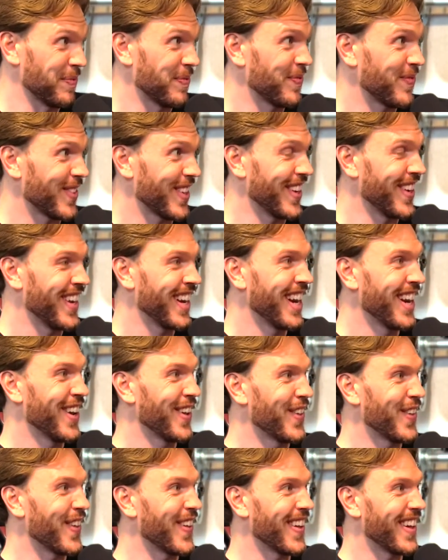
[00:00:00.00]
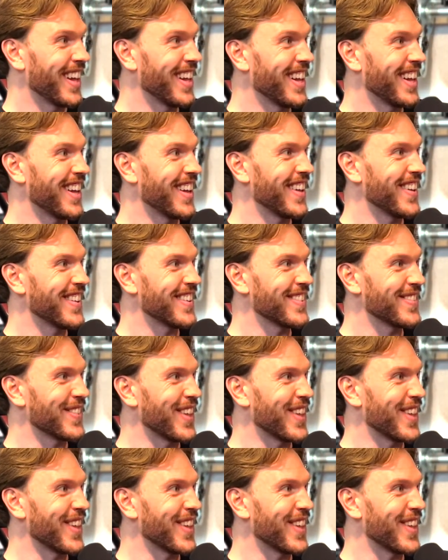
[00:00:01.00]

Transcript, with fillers: Yeah, the Western gym team.